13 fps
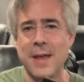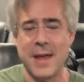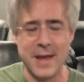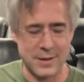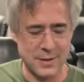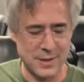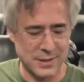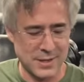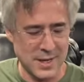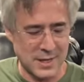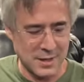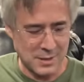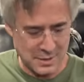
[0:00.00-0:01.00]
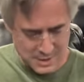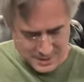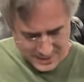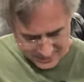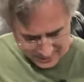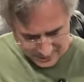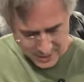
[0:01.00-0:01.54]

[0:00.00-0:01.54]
and this thing has a